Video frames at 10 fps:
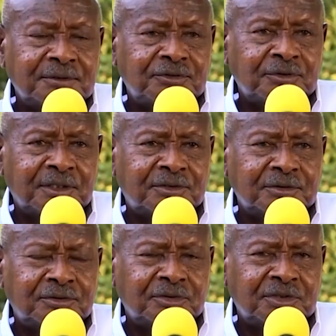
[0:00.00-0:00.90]
If you want
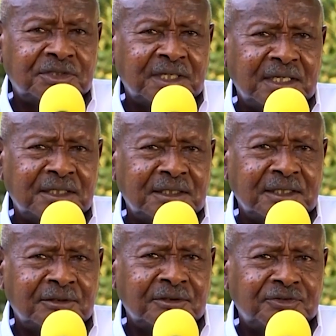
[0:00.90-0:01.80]
to design
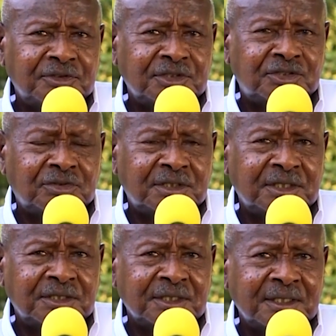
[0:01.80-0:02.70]
a refugee
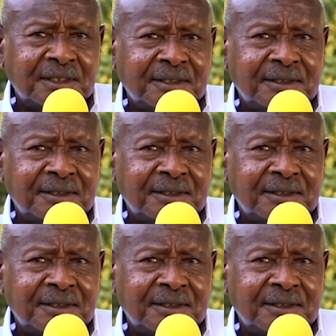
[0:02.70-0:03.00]
strategy